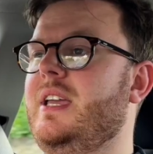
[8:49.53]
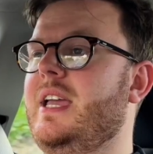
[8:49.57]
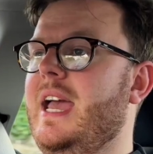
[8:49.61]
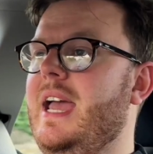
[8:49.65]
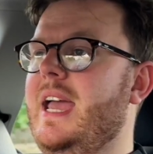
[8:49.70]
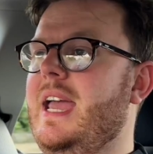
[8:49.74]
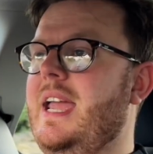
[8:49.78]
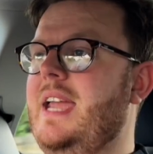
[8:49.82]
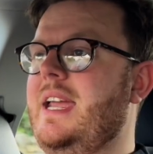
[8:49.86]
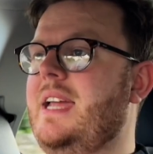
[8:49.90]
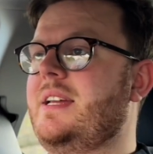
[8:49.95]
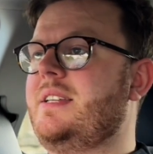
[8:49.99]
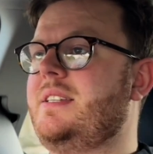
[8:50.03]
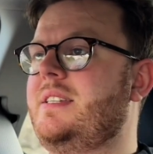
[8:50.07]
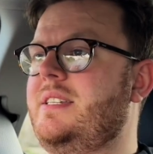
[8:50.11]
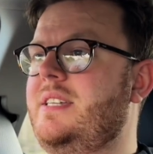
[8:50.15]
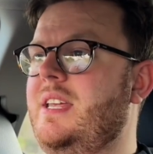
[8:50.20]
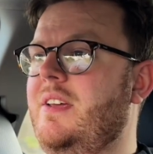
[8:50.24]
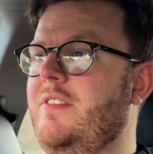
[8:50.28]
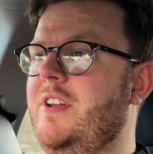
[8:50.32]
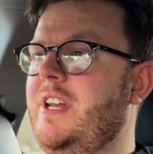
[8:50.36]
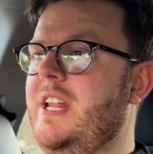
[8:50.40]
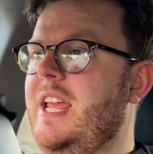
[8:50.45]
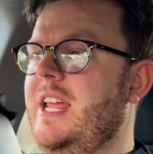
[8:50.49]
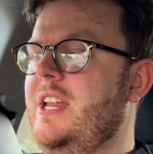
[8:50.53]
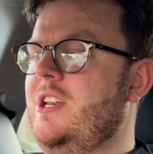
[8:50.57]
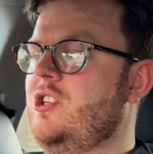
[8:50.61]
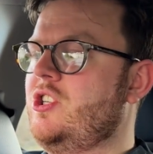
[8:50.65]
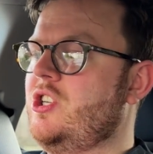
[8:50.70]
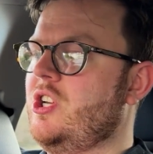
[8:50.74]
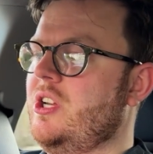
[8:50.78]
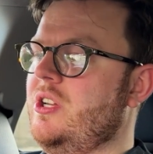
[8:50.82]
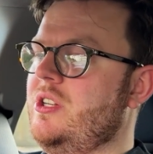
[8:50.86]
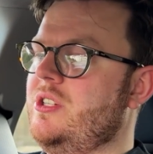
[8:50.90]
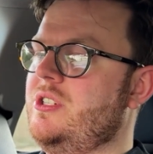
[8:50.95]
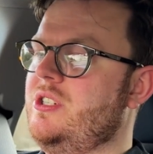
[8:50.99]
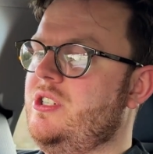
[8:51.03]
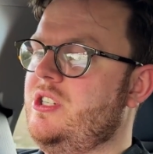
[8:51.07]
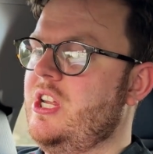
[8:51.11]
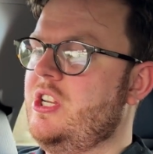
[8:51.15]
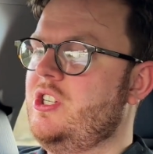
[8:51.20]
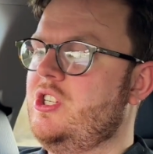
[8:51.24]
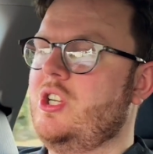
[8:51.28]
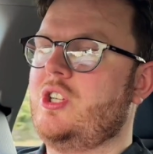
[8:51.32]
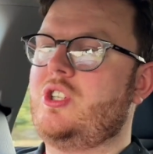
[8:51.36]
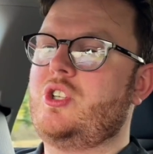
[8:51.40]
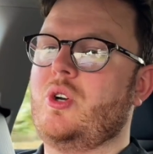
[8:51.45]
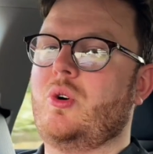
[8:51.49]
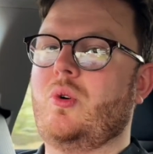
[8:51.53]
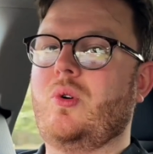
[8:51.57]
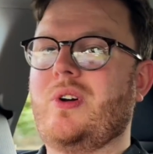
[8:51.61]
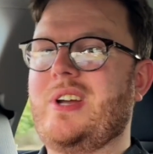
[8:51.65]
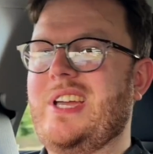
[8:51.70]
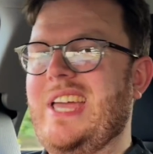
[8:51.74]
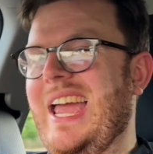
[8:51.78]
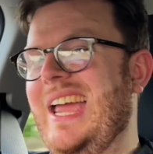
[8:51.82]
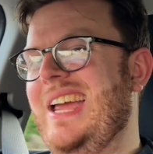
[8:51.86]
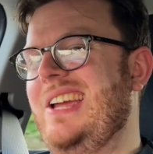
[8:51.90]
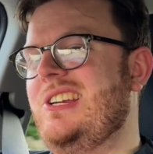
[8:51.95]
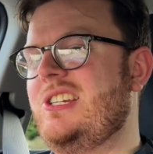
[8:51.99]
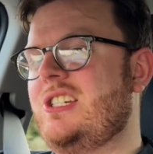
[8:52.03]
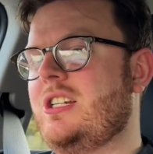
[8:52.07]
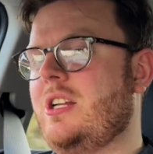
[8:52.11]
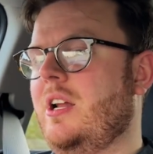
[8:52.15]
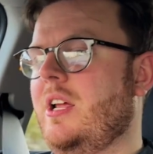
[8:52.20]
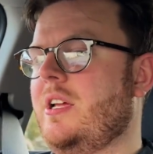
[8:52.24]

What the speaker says: You get a 7-inch digital gauge